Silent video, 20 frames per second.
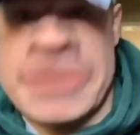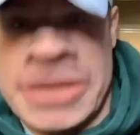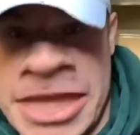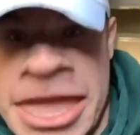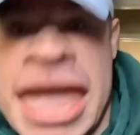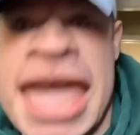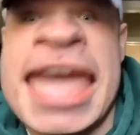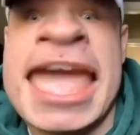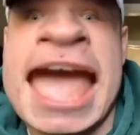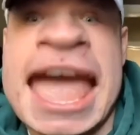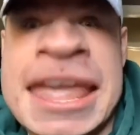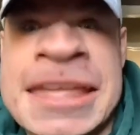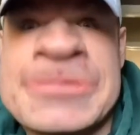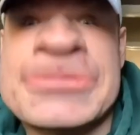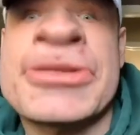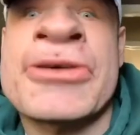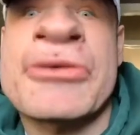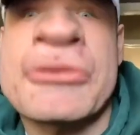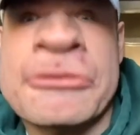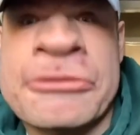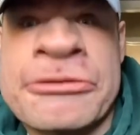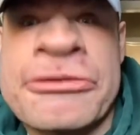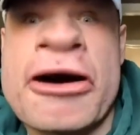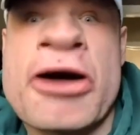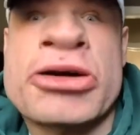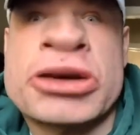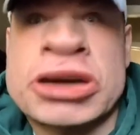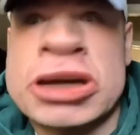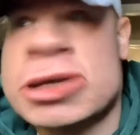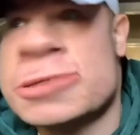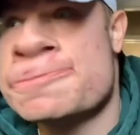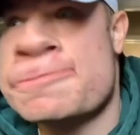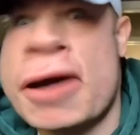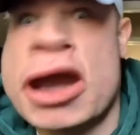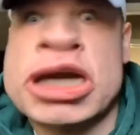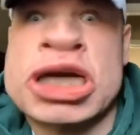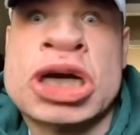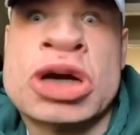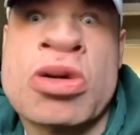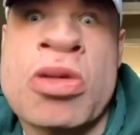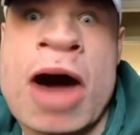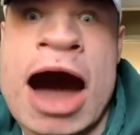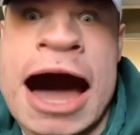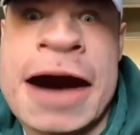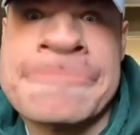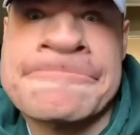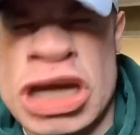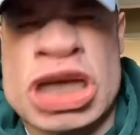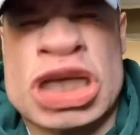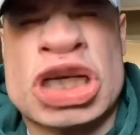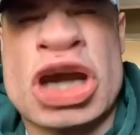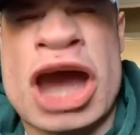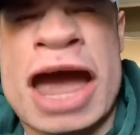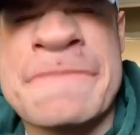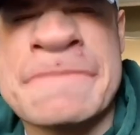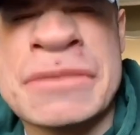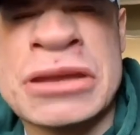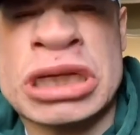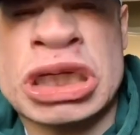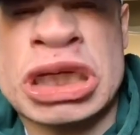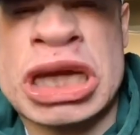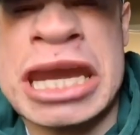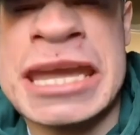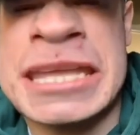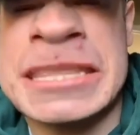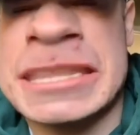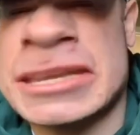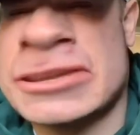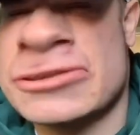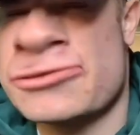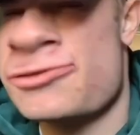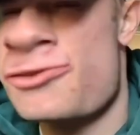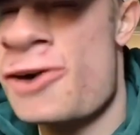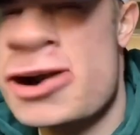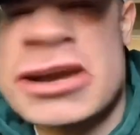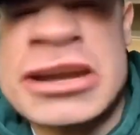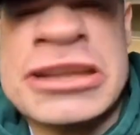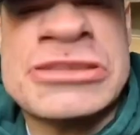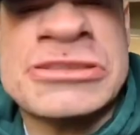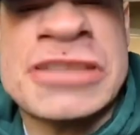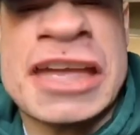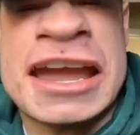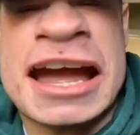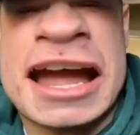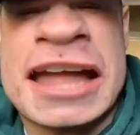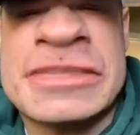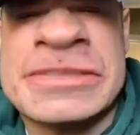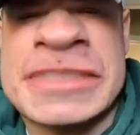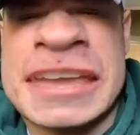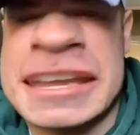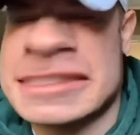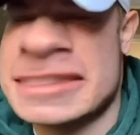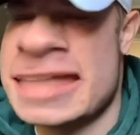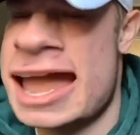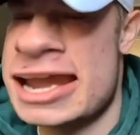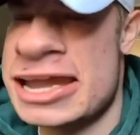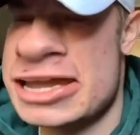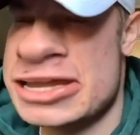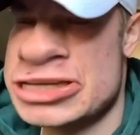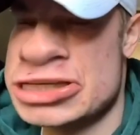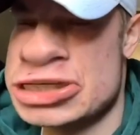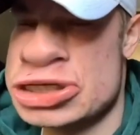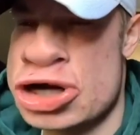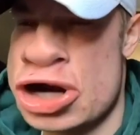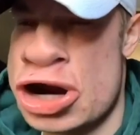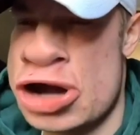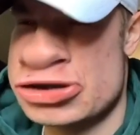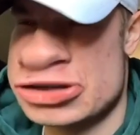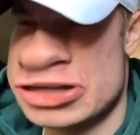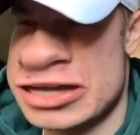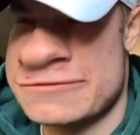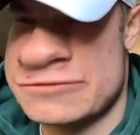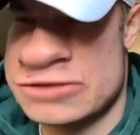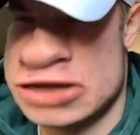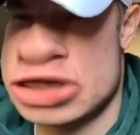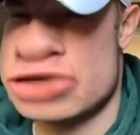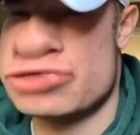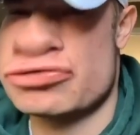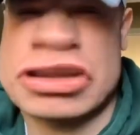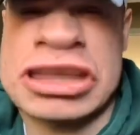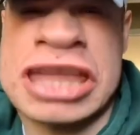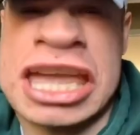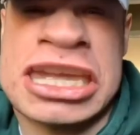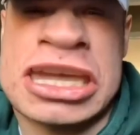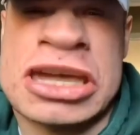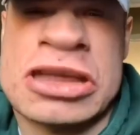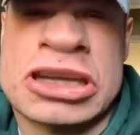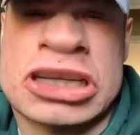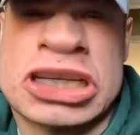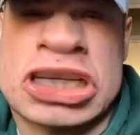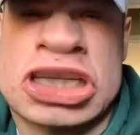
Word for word: Hey, how you doing, folks? It's Space Squad. So I've been seeing this fucking thing on TikTok of these girls giving these ridiculous